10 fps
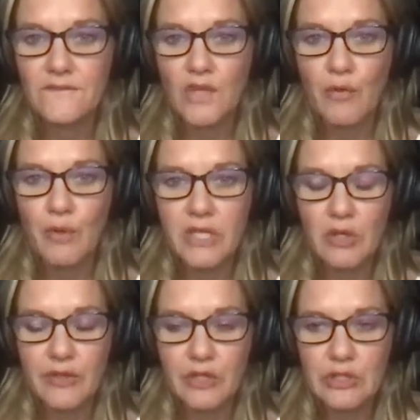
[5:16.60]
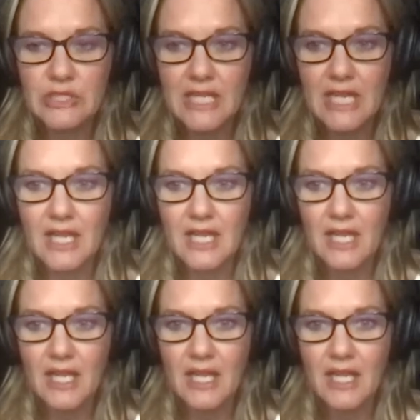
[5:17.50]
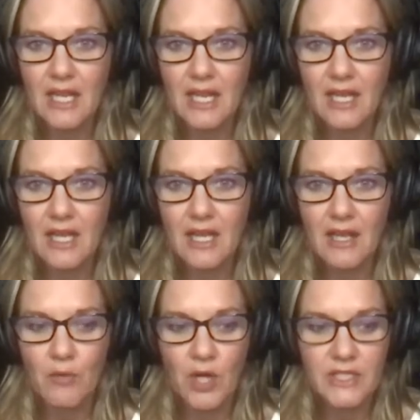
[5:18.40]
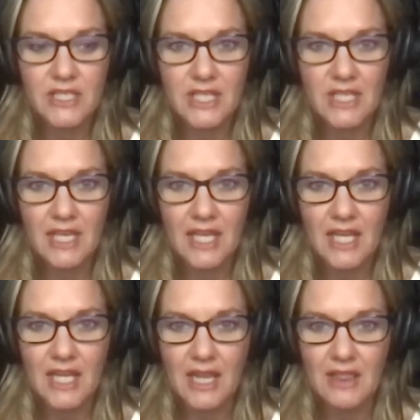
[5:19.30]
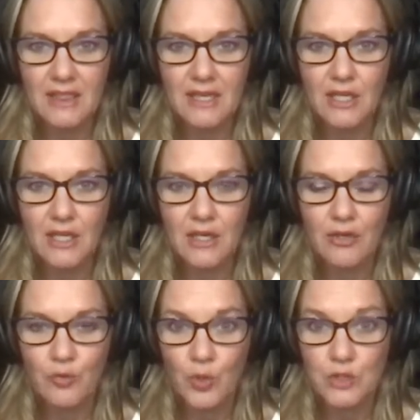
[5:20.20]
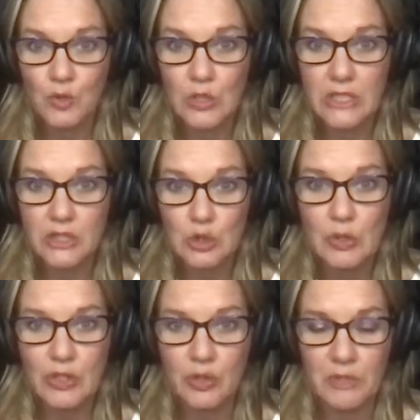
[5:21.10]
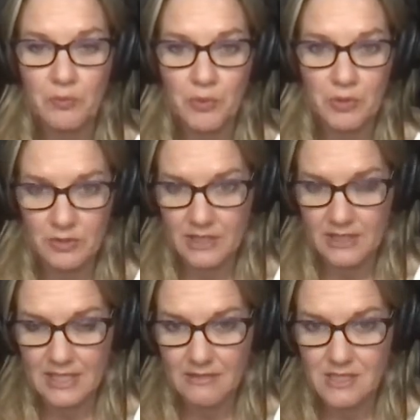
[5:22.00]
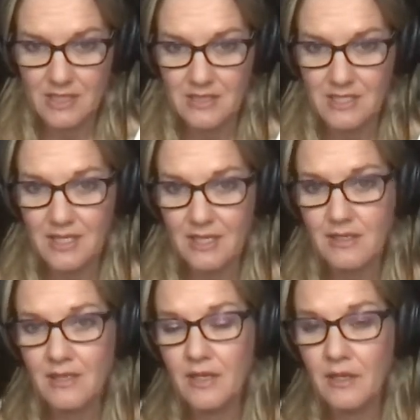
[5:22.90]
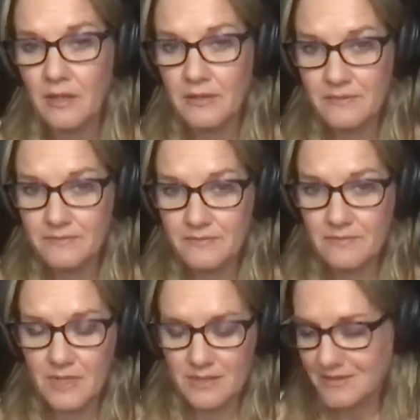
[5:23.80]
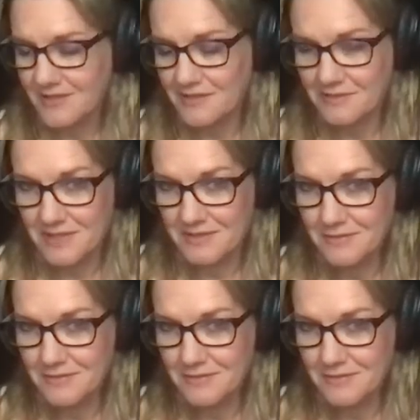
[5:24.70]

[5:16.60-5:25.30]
went there on Thursday and I walked in and there was only 2 other people at the outside seating. Excuse me.